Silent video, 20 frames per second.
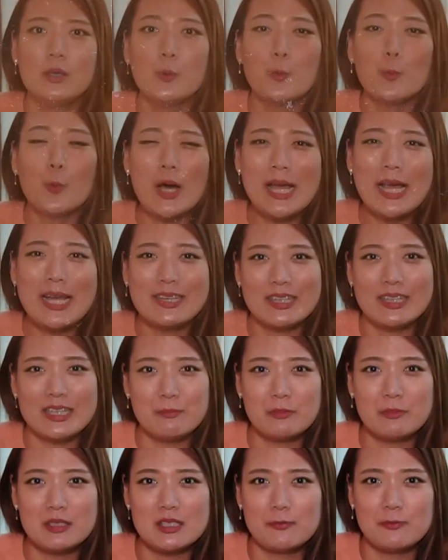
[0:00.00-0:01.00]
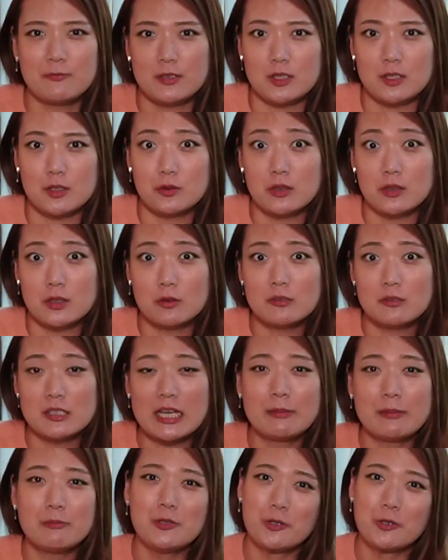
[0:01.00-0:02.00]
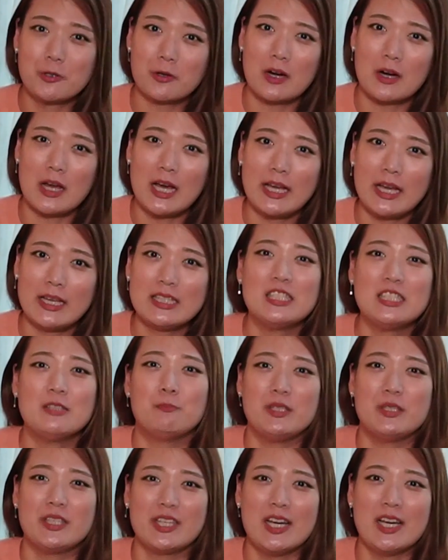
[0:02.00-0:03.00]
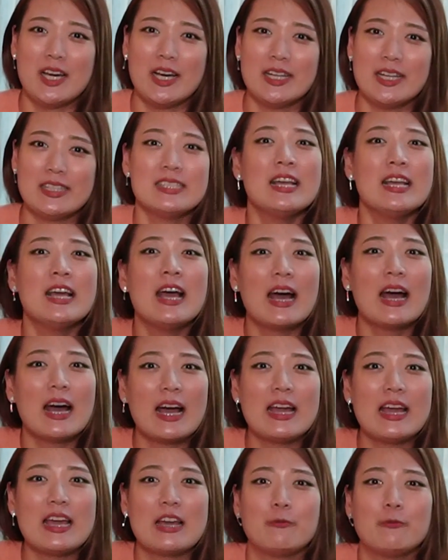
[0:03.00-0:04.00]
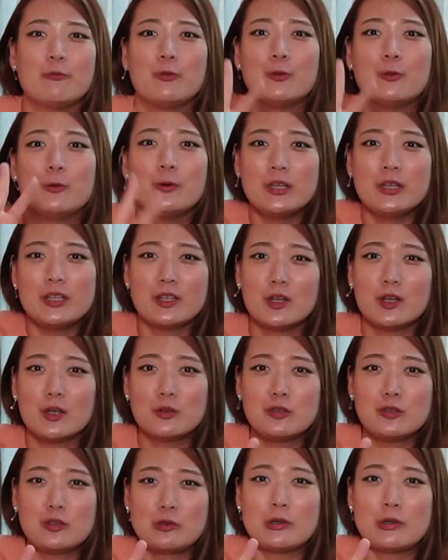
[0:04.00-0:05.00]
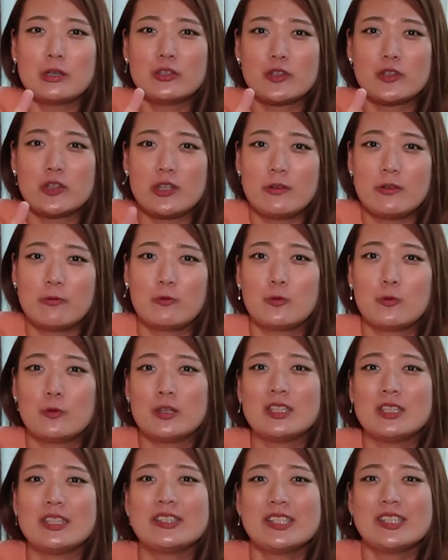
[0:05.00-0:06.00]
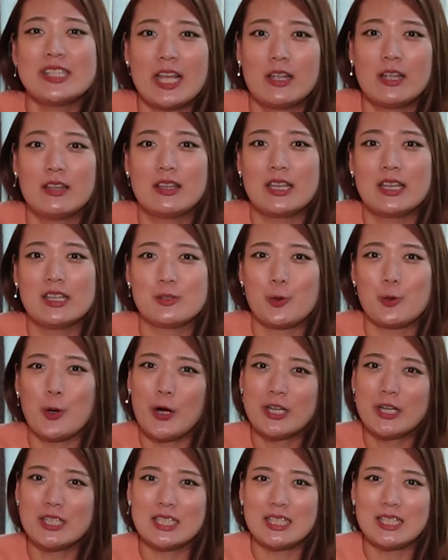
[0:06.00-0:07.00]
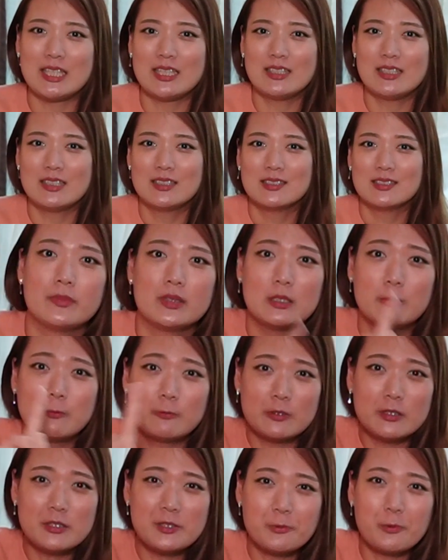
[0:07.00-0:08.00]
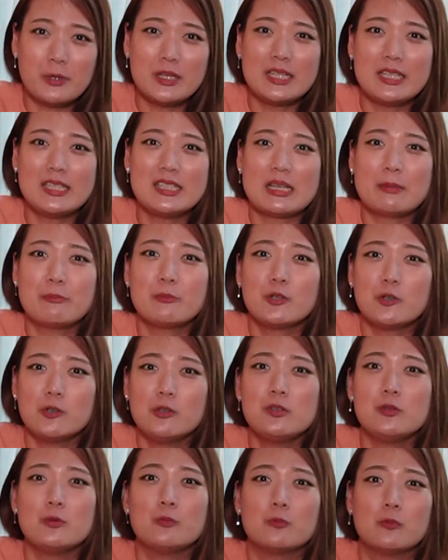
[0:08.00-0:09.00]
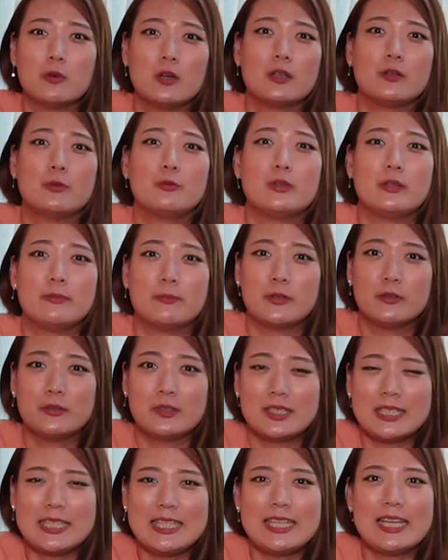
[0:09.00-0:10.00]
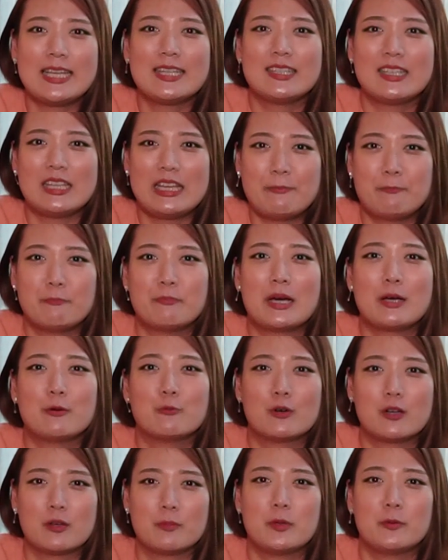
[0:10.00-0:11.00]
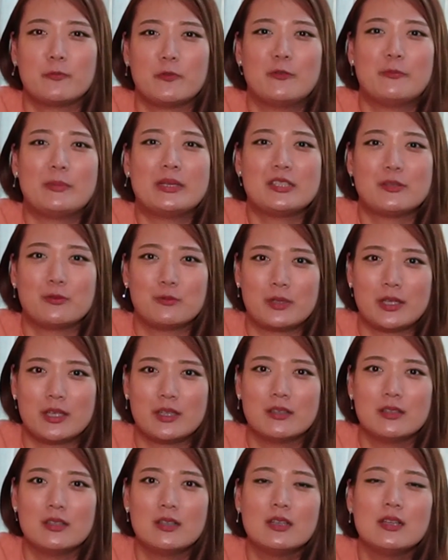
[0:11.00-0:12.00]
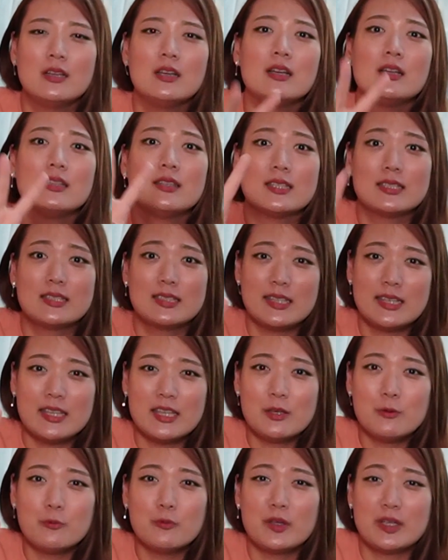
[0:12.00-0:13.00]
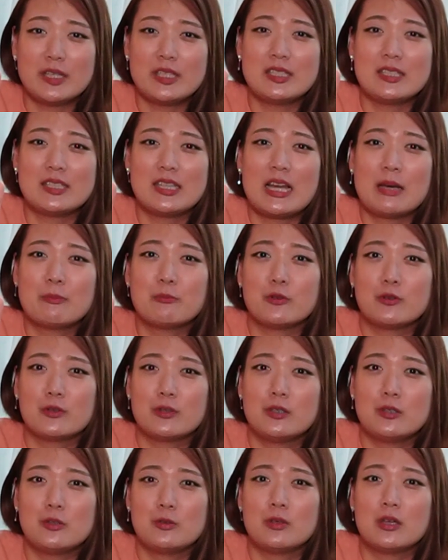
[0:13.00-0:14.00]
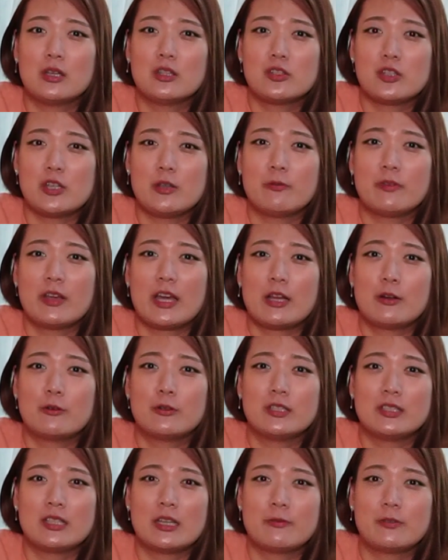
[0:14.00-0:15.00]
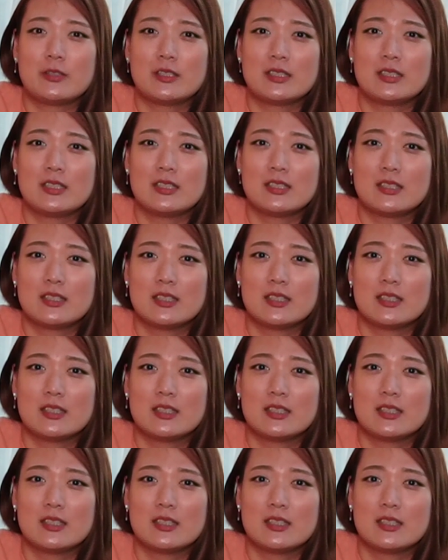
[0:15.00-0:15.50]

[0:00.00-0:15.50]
Why I named this video No Time to Cry is because I have 3 goals to achieve during this 10 days quarantine. The first one is I'm going to work remotely and keep my work performance well. The second one is that I'm going to achieve calorie deficit.